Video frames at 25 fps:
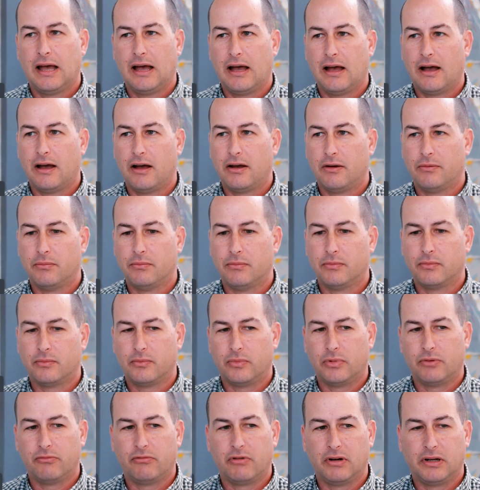
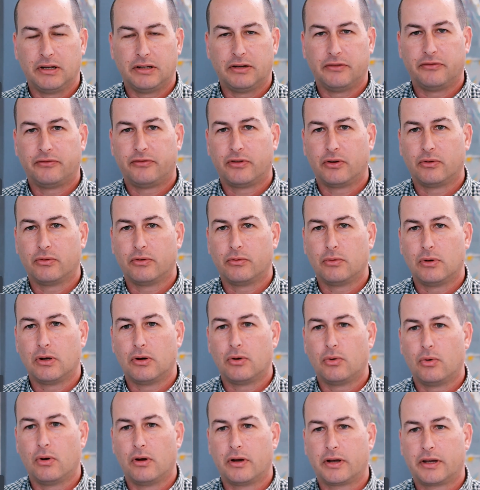We really did feel that we
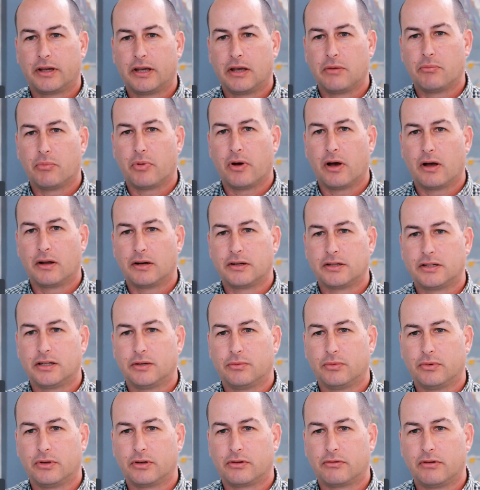were working in
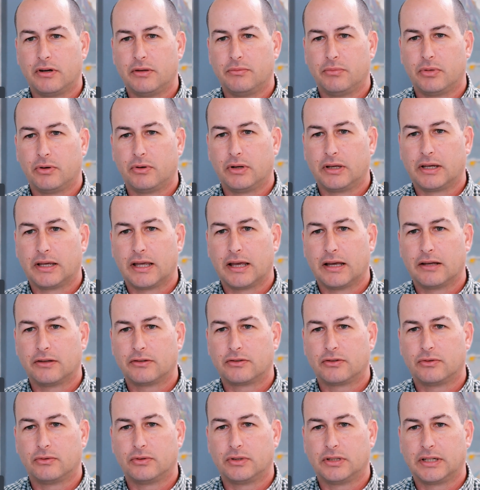partnership with the Green Building
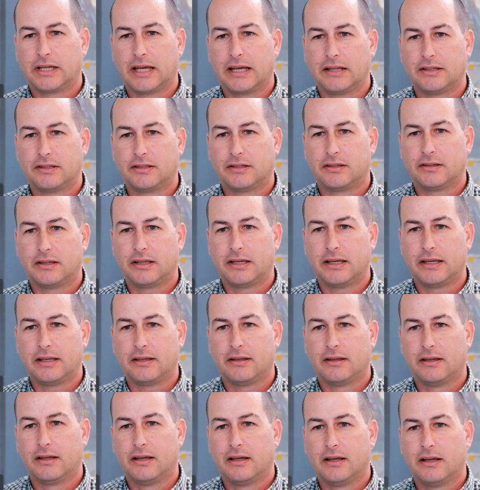Council to get to the
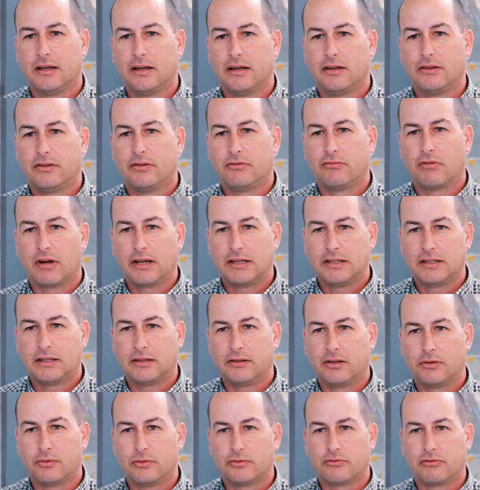
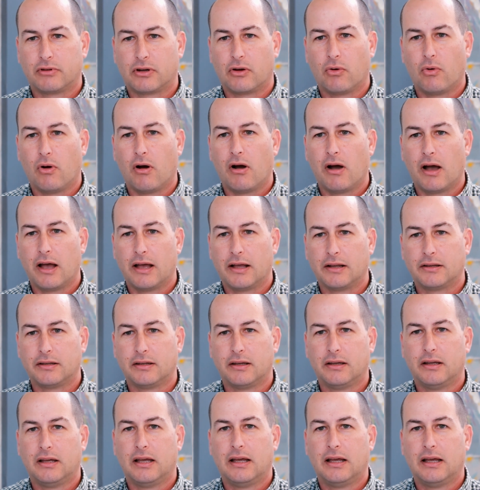rating that was required.